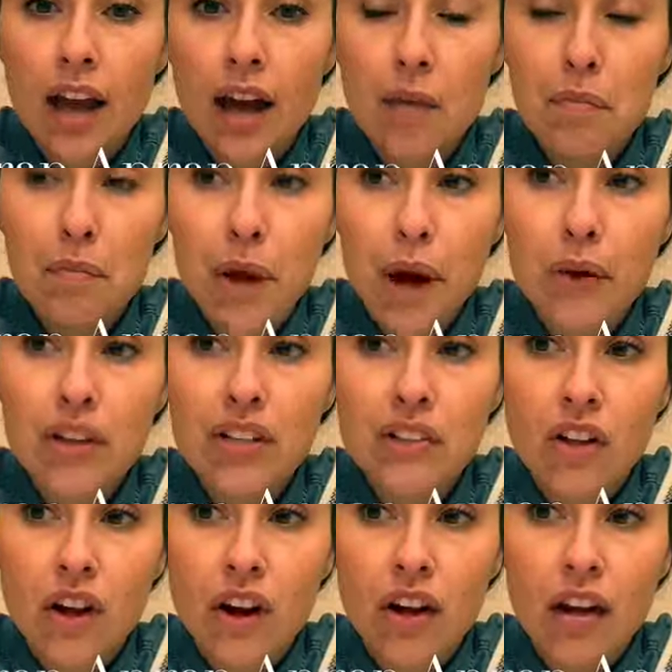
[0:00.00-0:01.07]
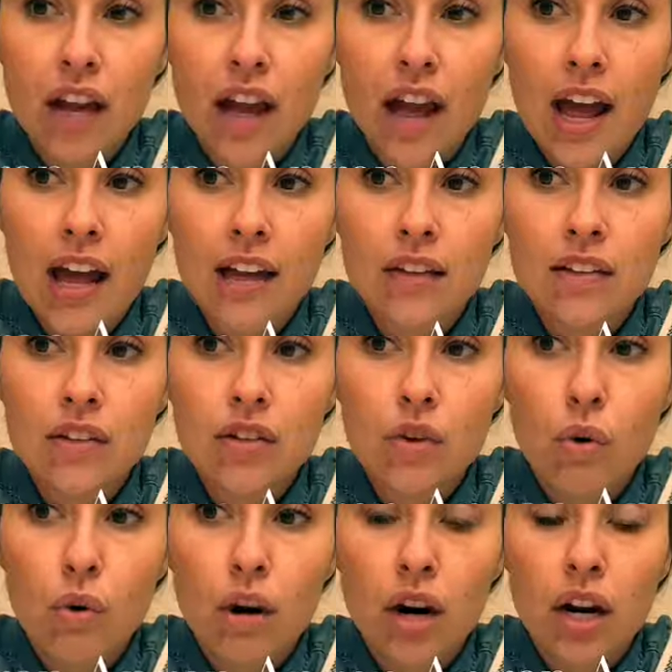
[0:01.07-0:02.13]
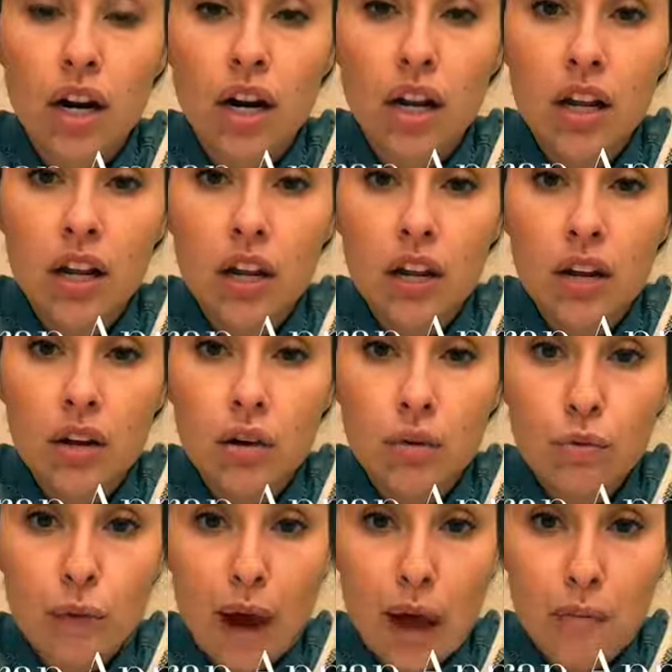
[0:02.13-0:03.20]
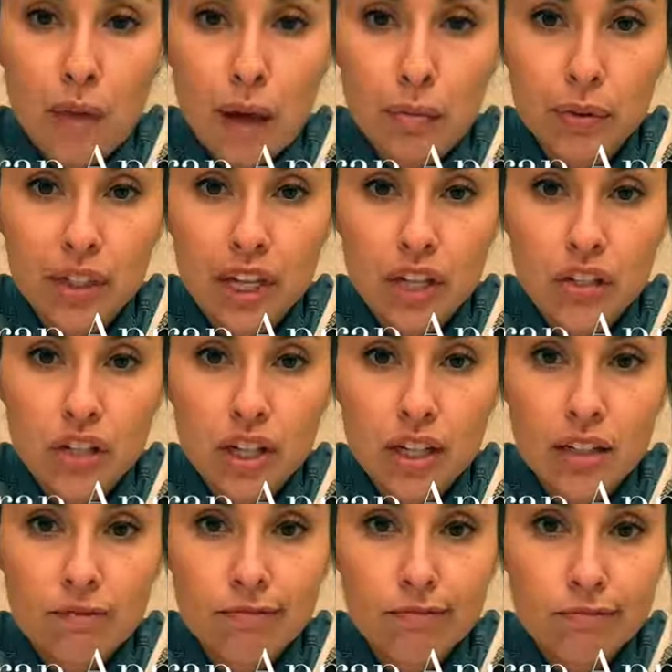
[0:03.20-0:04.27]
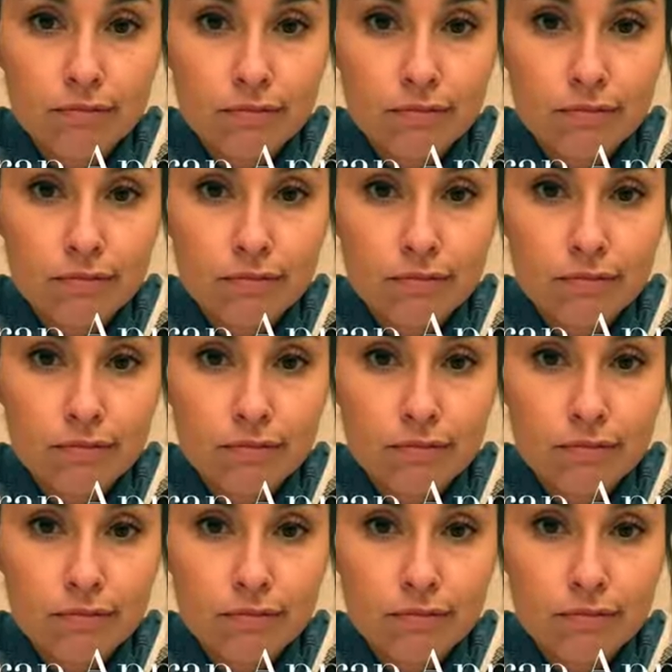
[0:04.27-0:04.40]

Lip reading: about as long as your wrap application.